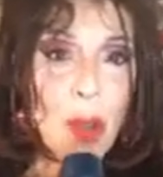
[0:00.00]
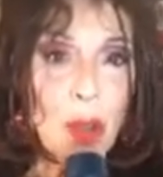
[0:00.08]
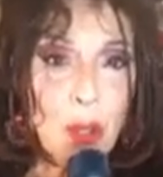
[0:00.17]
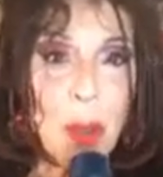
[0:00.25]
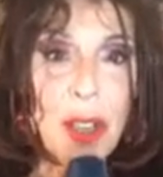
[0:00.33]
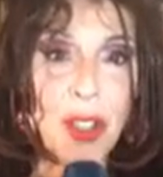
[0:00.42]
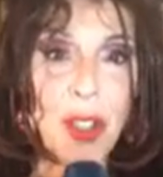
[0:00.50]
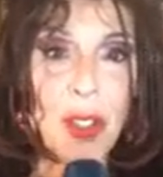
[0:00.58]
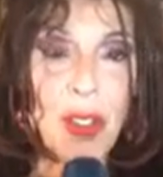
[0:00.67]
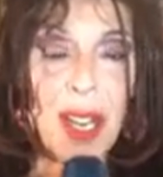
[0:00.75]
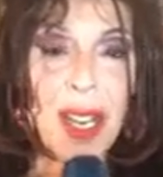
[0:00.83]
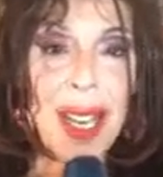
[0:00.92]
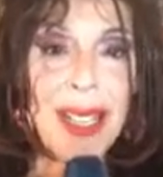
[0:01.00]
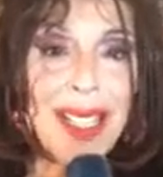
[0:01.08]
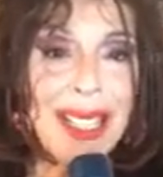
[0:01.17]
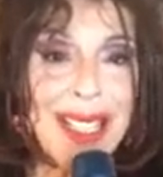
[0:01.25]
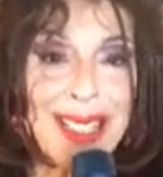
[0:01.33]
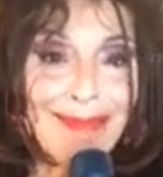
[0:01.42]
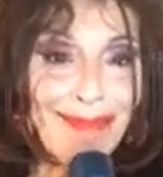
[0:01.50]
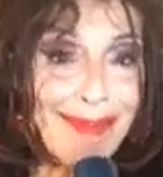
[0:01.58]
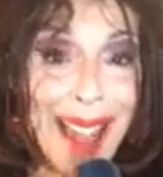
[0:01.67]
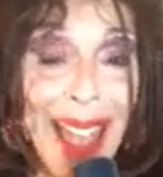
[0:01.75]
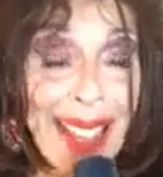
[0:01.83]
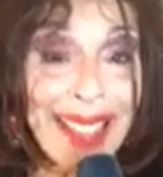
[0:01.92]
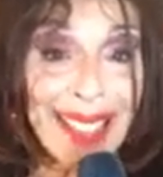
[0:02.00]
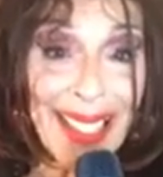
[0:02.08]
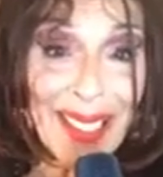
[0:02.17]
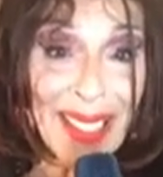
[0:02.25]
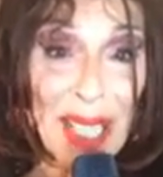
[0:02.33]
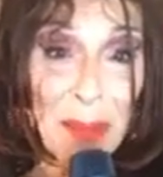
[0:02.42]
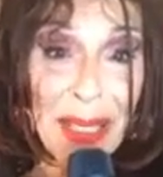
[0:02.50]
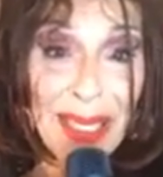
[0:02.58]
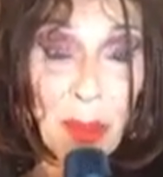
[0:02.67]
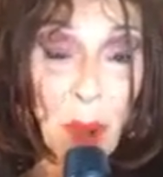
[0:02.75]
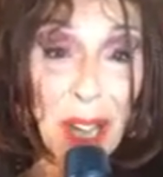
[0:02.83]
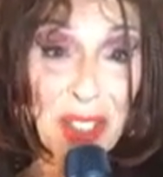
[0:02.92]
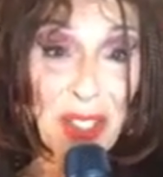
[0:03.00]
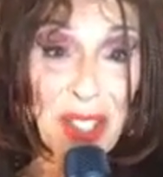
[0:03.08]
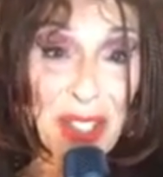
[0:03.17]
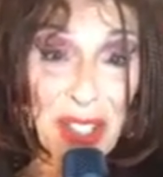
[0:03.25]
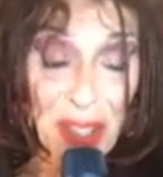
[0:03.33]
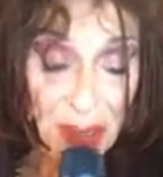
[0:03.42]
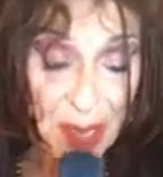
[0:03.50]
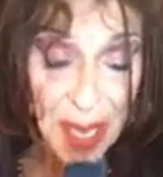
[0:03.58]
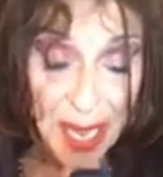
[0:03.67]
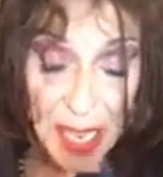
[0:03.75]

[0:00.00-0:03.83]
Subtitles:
so special that I just had to let her come in and watch the show.